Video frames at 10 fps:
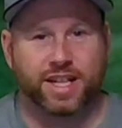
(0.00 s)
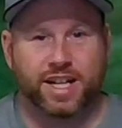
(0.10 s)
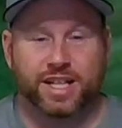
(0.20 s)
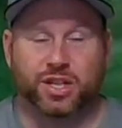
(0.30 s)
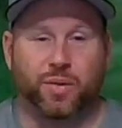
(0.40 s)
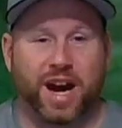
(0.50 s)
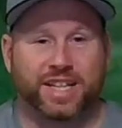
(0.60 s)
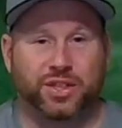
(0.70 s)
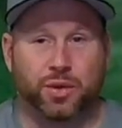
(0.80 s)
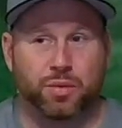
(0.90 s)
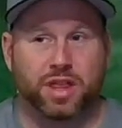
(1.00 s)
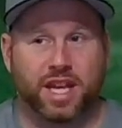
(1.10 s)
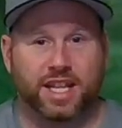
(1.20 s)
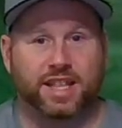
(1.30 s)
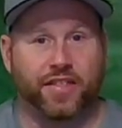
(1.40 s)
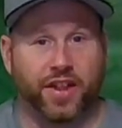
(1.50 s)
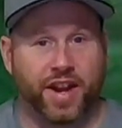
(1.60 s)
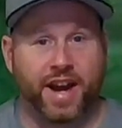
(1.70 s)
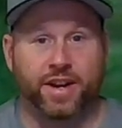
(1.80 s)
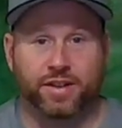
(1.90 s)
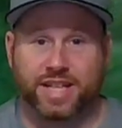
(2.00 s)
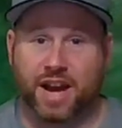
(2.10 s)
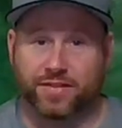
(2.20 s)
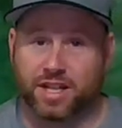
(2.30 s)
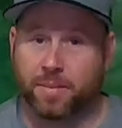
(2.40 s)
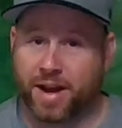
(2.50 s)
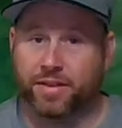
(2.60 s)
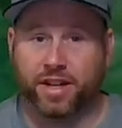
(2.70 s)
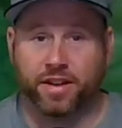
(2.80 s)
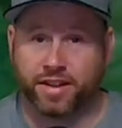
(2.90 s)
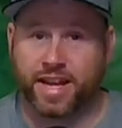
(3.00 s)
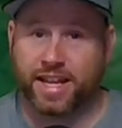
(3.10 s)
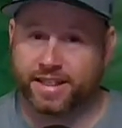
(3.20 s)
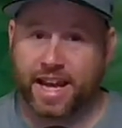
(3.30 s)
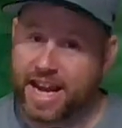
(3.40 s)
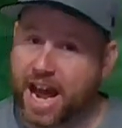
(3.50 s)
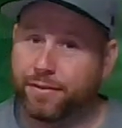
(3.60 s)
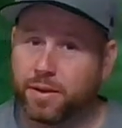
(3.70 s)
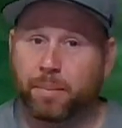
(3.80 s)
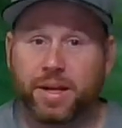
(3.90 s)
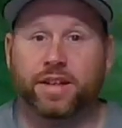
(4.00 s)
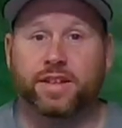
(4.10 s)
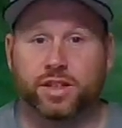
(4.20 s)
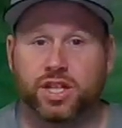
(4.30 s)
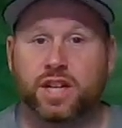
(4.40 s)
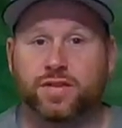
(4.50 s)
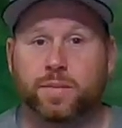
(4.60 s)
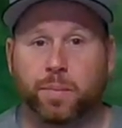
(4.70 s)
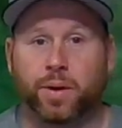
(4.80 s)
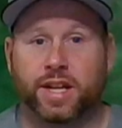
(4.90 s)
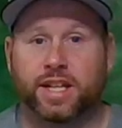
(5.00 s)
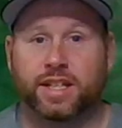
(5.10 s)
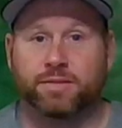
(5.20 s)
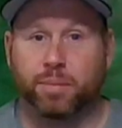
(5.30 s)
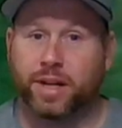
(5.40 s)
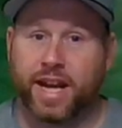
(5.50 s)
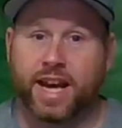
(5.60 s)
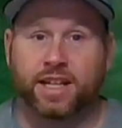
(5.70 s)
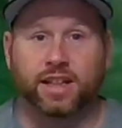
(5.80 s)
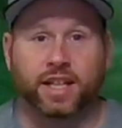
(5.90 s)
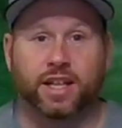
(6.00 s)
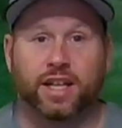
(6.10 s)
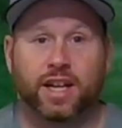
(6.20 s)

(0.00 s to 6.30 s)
So I do think that the Niners have to come out here and they have to beat the Chiefs pretty handedly,